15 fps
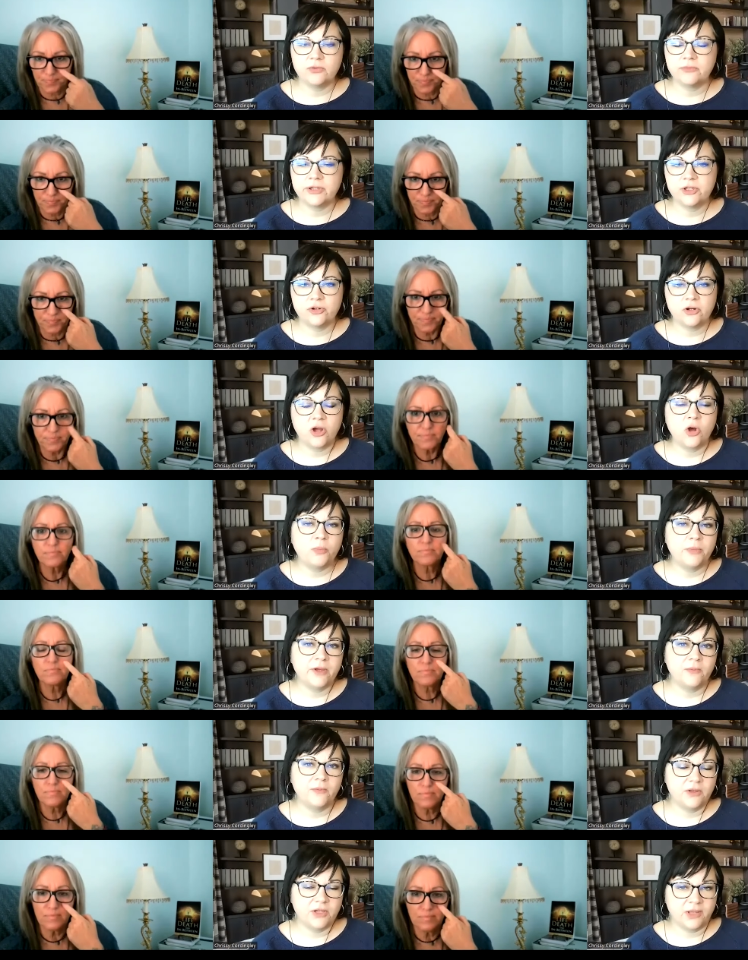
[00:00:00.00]
Speaker 1: it? What you're
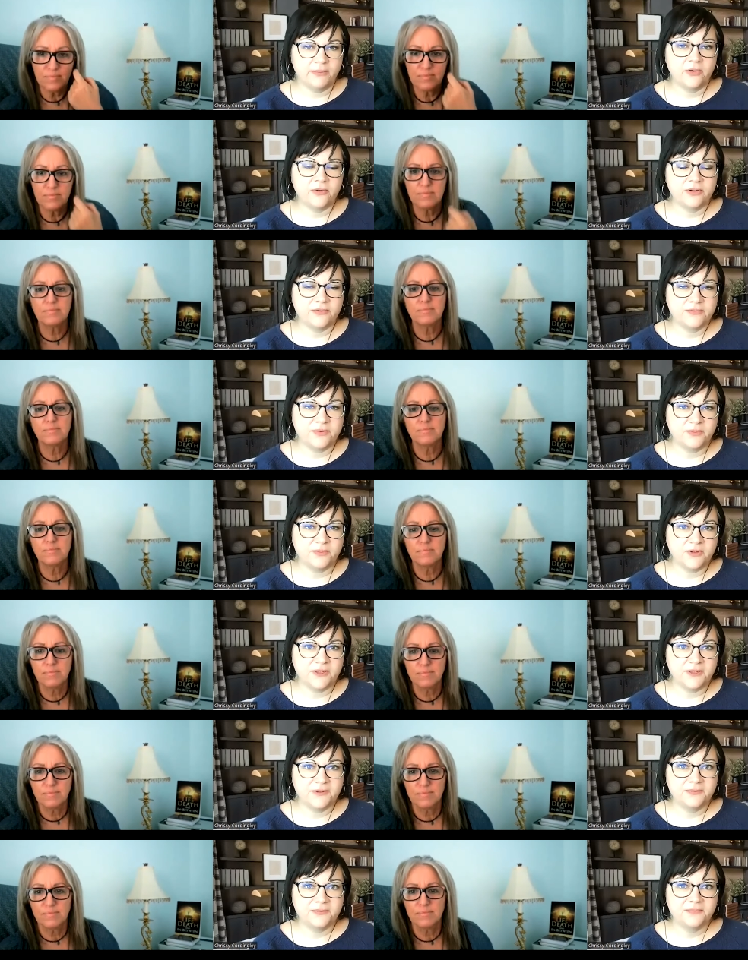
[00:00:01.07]
hoping will come out of the
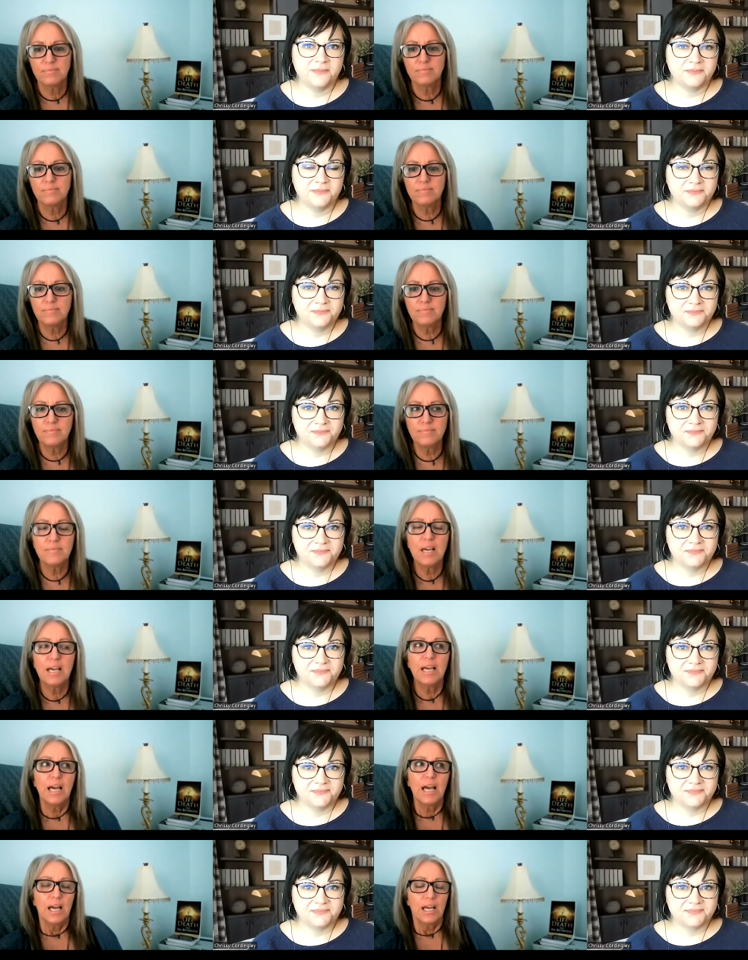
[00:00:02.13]
book?
Speaker 2: Mm-hmm.
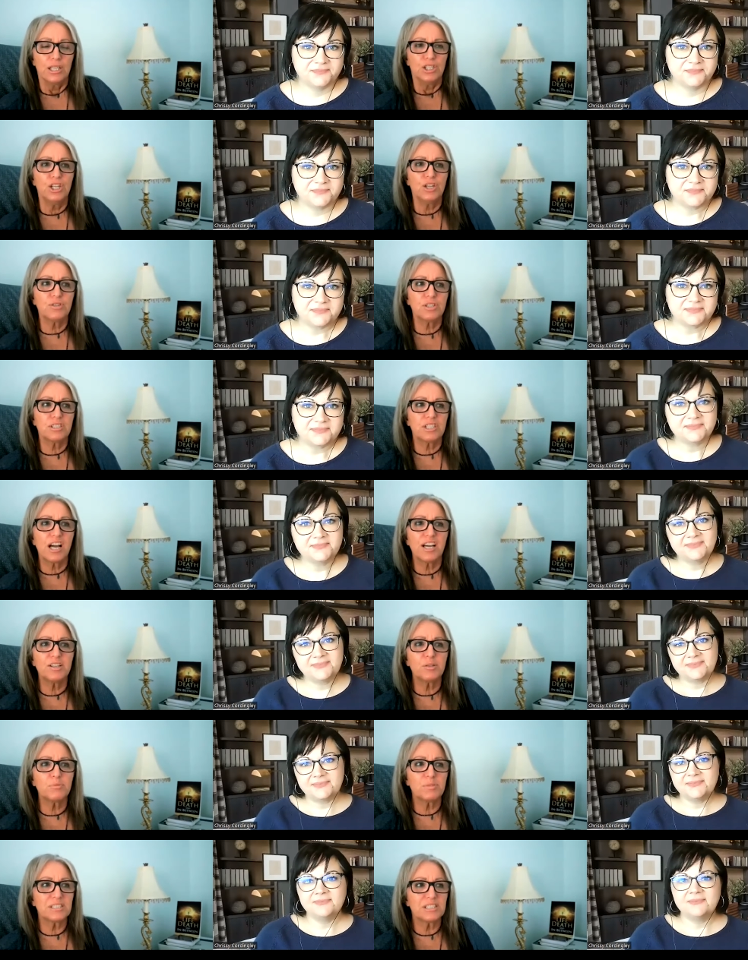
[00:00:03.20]
You know, the
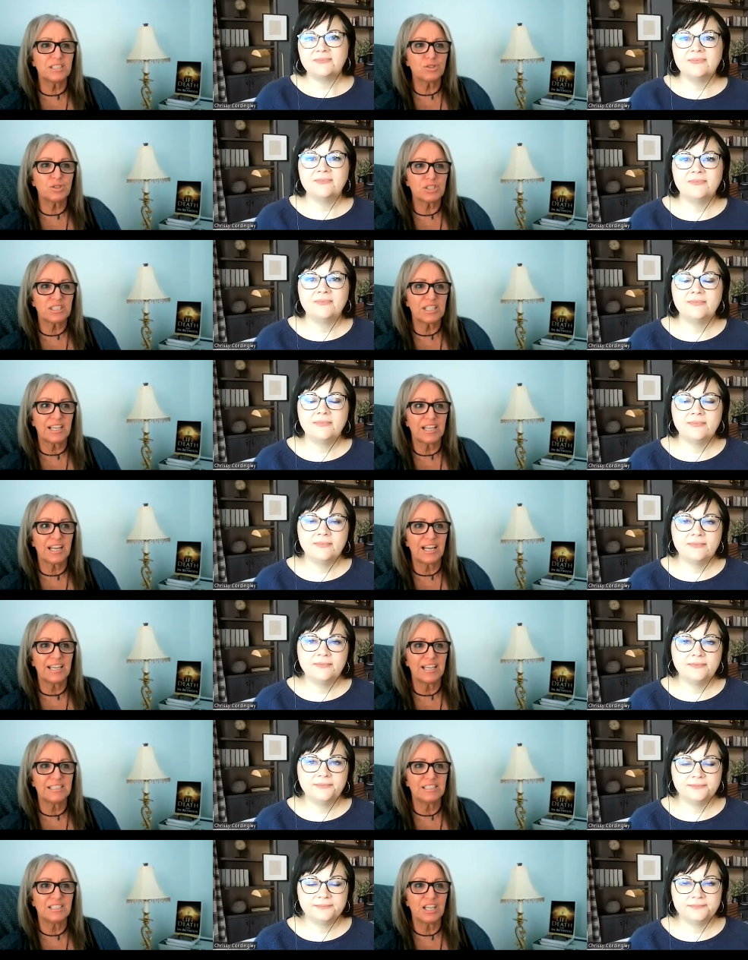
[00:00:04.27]
title was interesting, and I
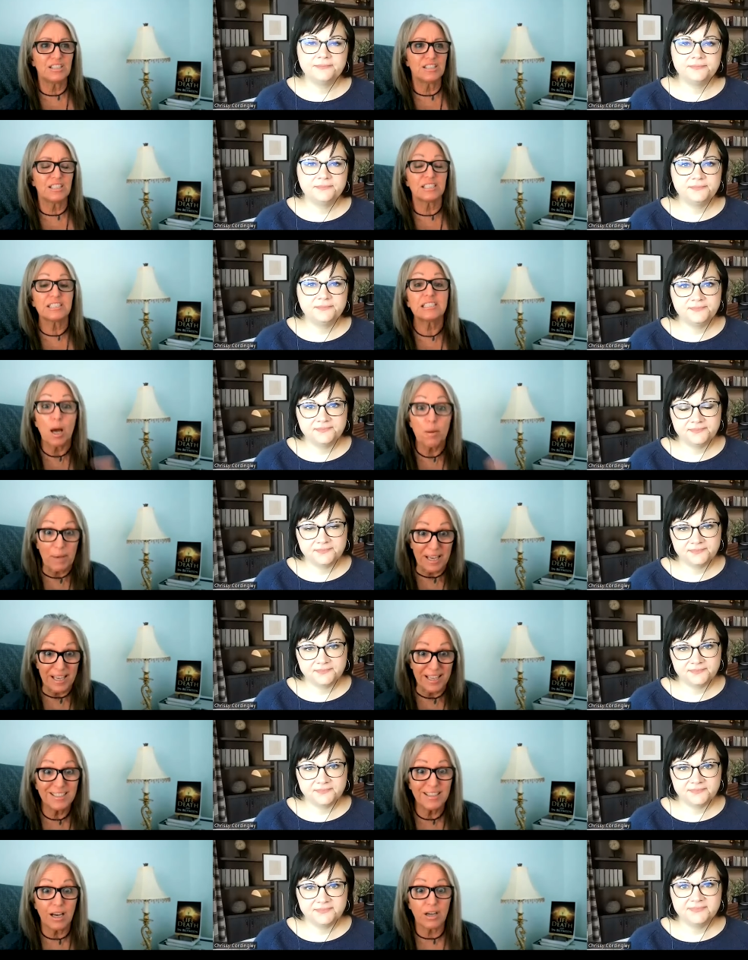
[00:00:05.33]
had done the summit
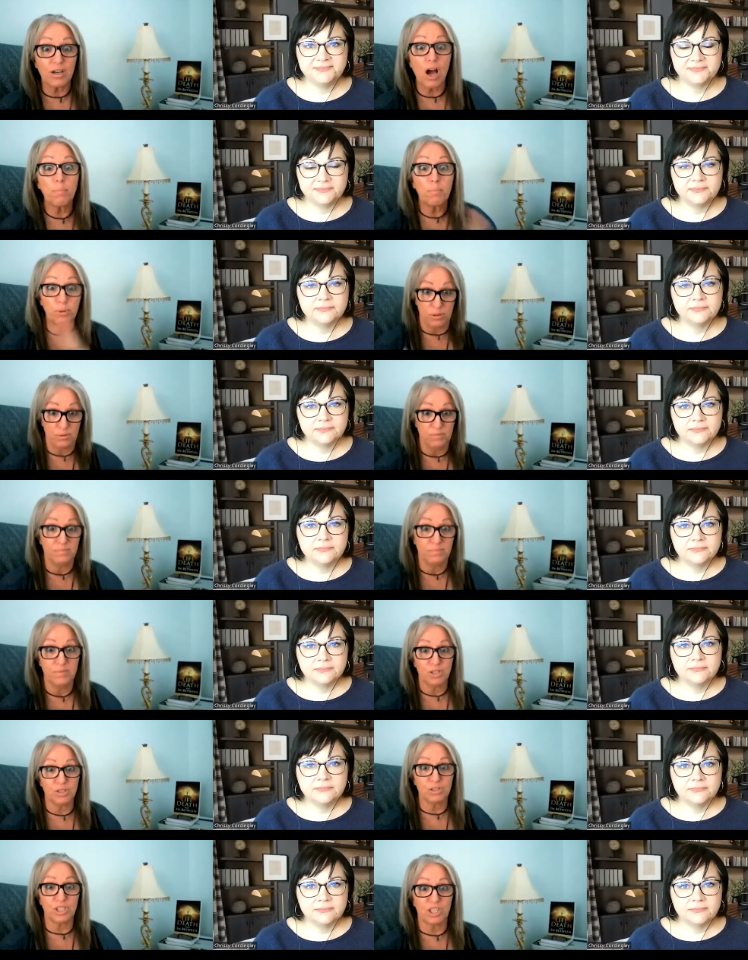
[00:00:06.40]
a couple
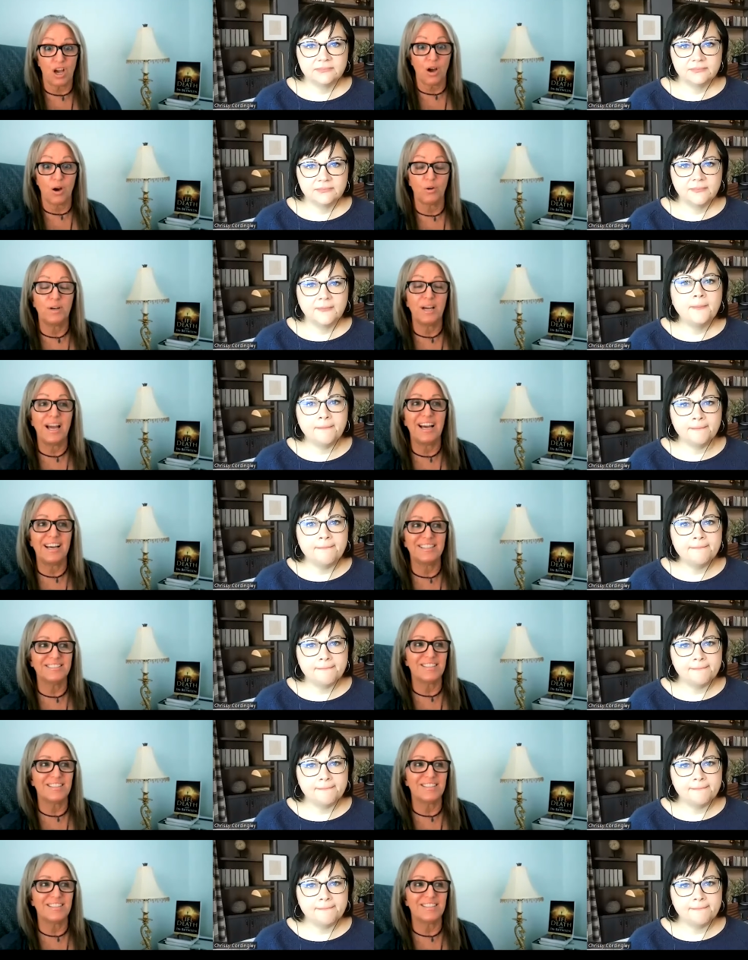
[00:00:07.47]
years ago, and